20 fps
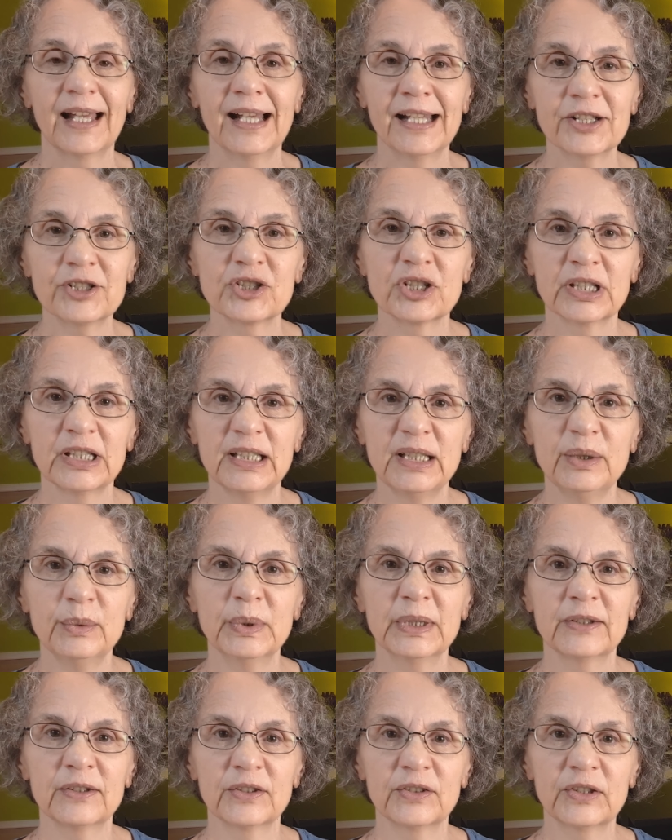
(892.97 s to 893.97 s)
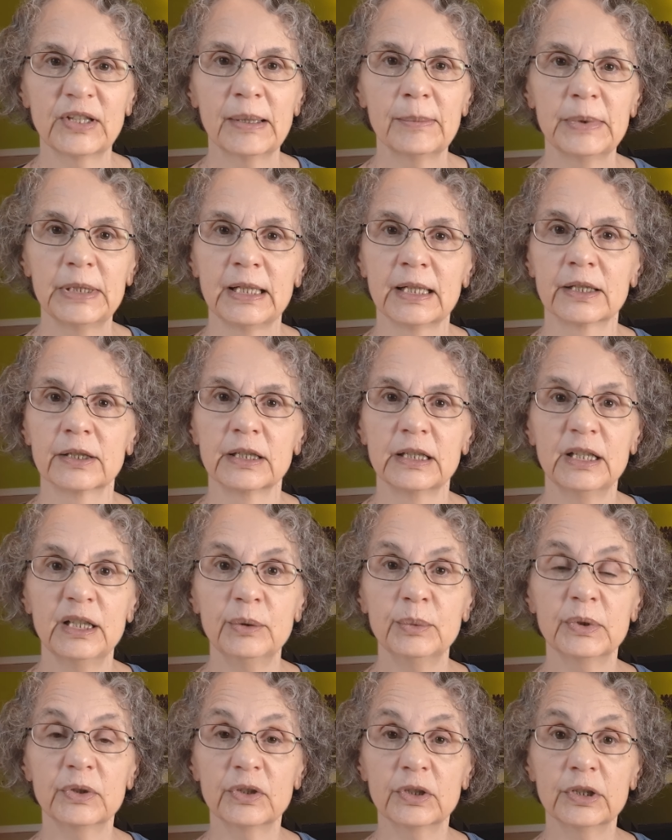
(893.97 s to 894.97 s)
Actually, he went to seminary.
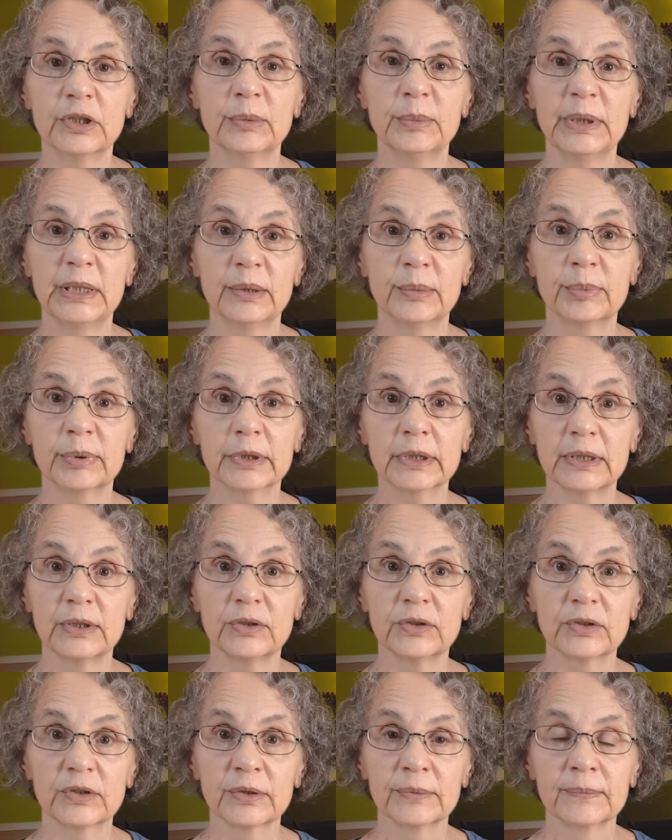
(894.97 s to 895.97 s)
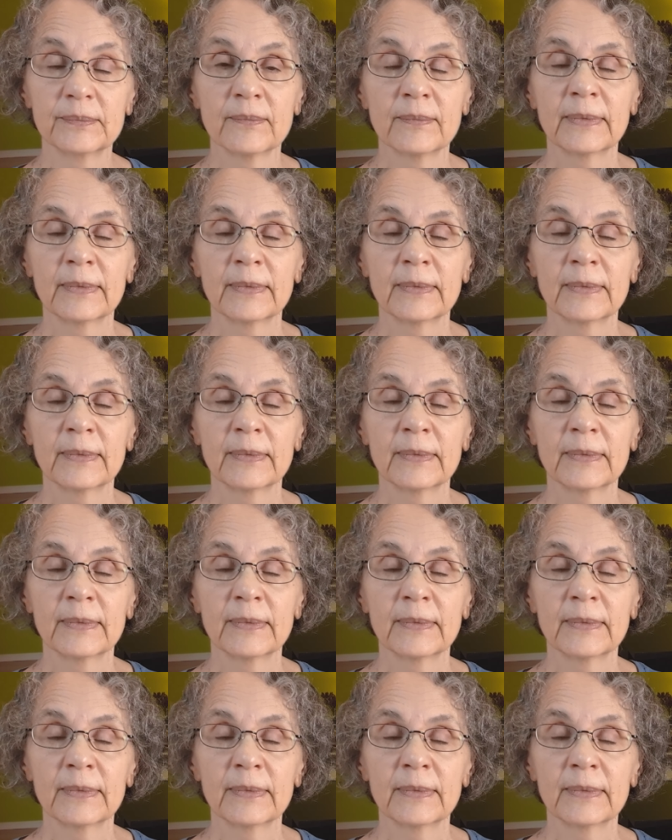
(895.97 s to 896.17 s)
He was going to be a priest.